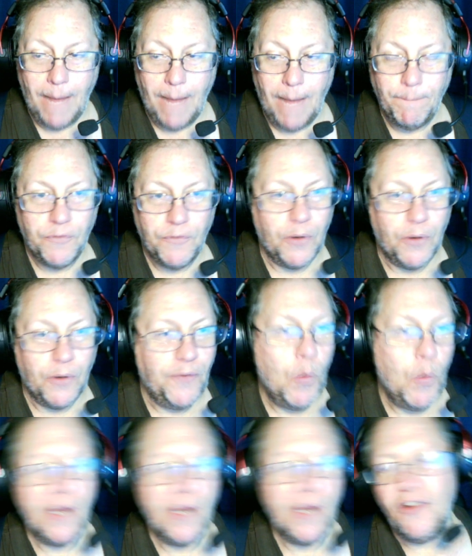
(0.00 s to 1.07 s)
So if you
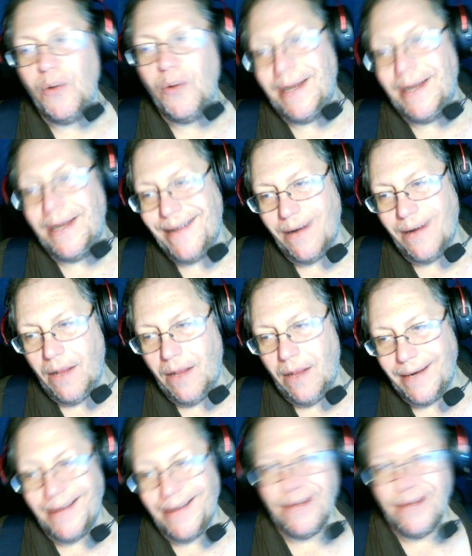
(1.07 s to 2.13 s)
want to do it at 9 o'clock at
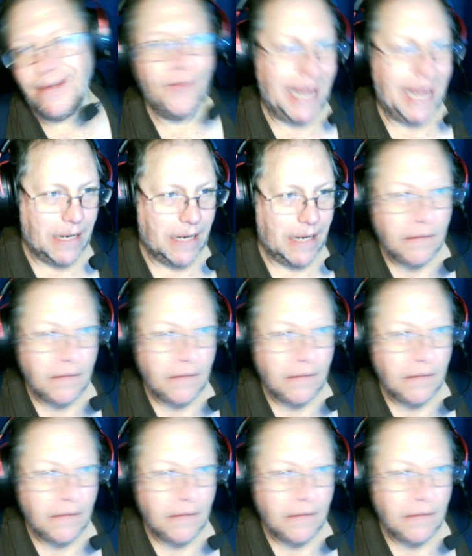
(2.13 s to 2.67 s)
night, you can.